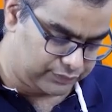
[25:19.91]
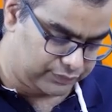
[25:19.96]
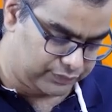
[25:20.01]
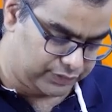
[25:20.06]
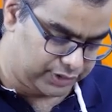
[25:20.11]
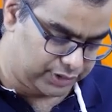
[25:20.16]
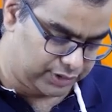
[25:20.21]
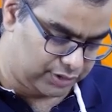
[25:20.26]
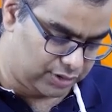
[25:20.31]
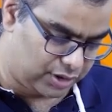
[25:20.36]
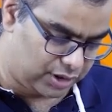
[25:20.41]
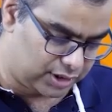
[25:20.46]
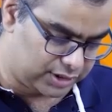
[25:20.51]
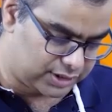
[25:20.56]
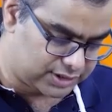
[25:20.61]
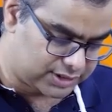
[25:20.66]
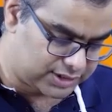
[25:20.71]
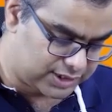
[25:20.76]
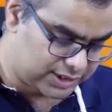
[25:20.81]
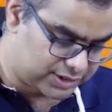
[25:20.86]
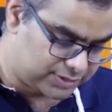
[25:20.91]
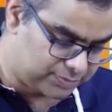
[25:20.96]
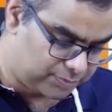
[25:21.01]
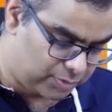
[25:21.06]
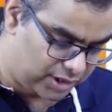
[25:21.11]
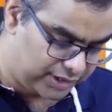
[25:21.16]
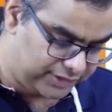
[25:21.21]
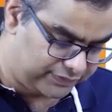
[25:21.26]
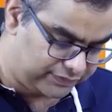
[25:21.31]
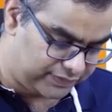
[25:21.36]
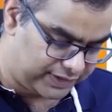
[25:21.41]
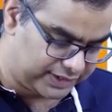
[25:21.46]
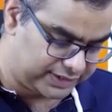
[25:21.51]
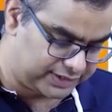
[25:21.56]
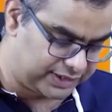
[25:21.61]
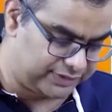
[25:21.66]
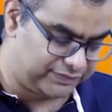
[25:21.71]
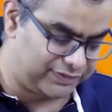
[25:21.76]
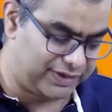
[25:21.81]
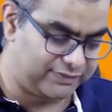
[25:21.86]
We got
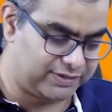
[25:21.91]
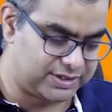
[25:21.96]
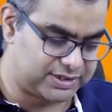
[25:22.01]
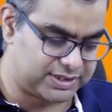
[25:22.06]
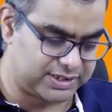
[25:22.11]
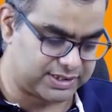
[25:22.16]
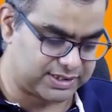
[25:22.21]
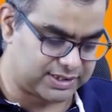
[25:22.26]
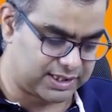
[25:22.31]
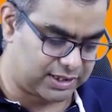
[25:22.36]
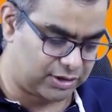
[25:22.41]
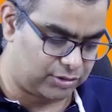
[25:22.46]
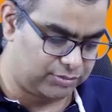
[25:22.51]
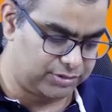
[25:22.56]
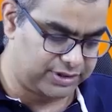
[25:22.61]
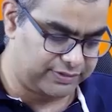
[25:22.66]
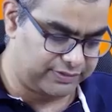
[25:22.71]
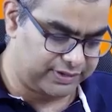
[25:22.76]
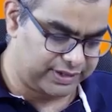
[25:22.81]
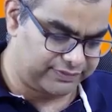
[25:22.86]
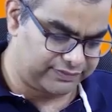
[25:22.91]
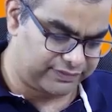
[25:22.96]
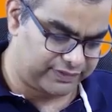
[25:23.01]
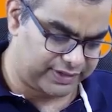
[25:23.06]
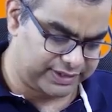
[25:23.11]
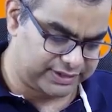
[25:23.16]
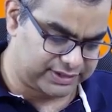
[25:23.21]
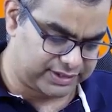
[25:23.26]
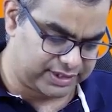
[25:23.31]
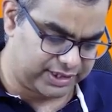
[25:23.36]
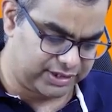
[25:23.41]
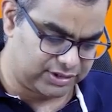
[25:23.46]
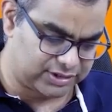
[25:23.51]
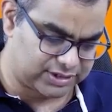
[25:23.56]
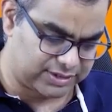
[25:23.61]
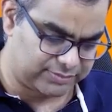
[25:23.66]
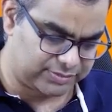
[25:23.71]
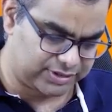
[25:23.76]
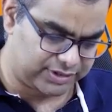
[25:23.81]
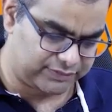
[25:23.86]
6.535 as C star. How much did we get? 5.3 or
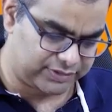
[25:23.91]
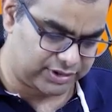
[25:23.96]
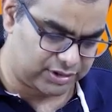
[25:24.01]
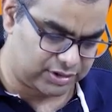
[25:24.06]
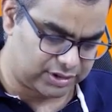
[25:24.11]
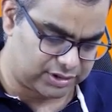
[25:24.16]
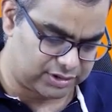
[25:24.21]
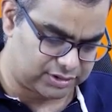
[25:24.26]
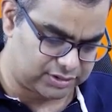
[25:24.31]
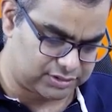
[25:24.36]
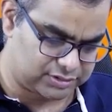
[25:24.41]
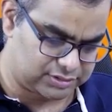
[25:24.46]
something we got.